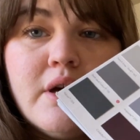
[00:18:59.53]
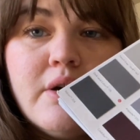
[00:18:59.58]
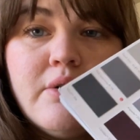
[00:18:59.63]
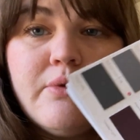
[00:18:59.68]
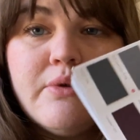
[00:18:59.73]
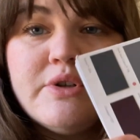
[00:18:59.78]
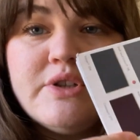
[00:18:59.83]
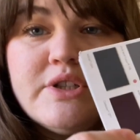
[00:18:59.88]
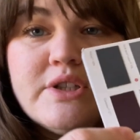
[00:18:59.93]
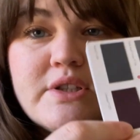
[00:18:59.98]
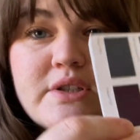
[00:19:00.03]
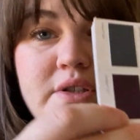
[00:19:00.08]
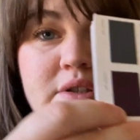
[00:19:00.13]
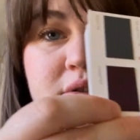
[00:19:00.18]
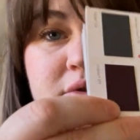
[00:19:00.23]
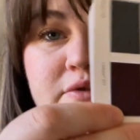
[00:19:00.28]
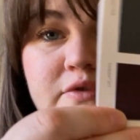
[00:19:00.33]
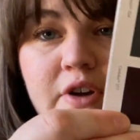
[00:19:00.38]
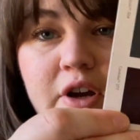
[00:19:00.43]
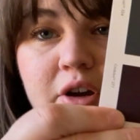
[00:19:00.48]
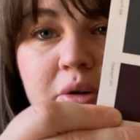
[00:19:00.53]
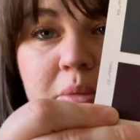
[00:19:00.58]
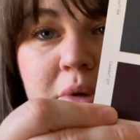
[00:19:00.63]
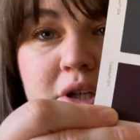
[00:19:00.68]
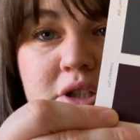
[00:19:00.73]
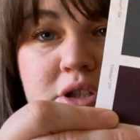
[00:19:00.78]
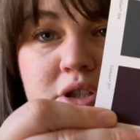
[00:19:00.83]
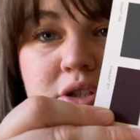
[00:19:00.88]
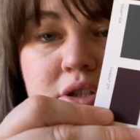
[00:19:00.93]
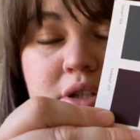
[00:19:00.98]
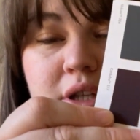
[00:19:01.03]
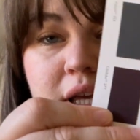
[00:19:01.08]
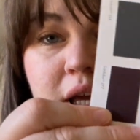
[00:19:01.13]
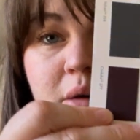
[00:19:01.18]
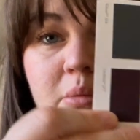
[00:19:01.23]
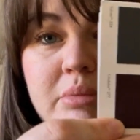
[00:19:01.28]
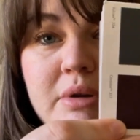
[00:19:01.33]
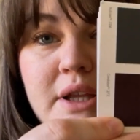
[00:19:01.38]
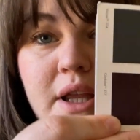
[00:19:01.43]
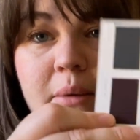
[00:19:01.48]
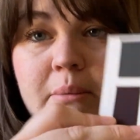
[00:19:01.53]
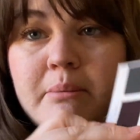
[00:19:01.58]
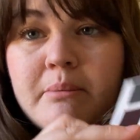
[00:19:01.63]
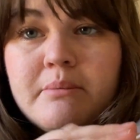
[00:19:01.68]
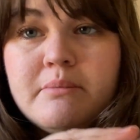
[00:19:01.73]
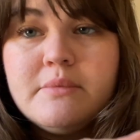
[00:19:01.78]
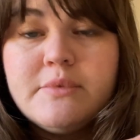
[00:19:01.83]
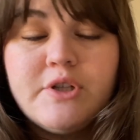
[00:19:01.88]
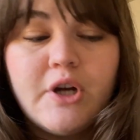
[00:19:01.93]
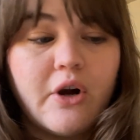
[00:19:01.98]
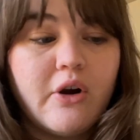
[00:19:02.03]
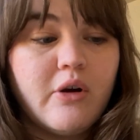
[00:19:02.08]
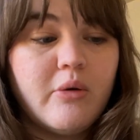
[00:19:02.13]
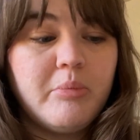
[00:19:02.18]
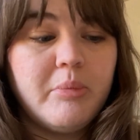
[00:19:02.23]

which is very much like a plum, dark